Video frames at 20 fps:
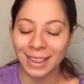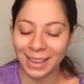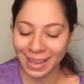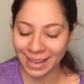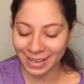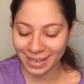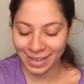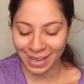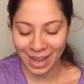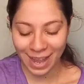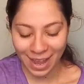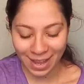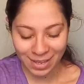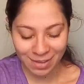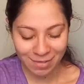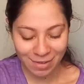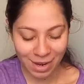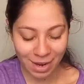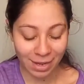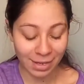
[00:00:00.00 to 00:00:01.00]
like,
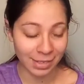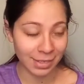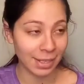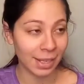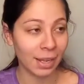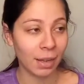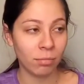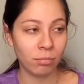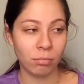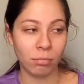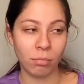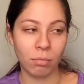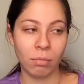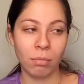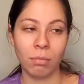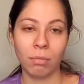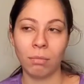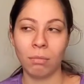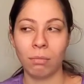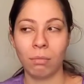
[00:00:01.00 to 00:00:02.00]
you guys, like.
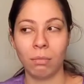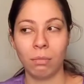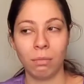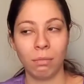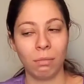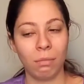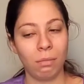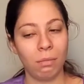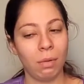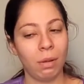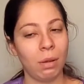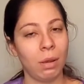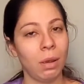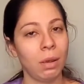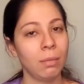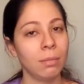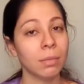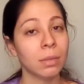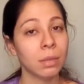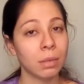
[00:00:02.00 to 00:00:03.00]

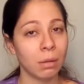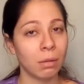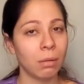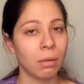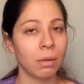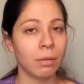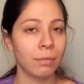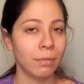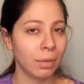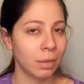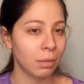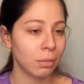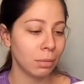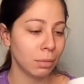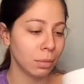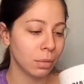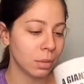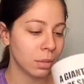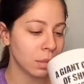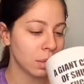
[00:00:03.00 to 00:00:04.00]
I'm so
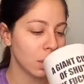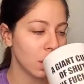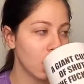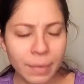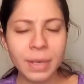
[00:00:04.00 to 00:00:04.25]
confused.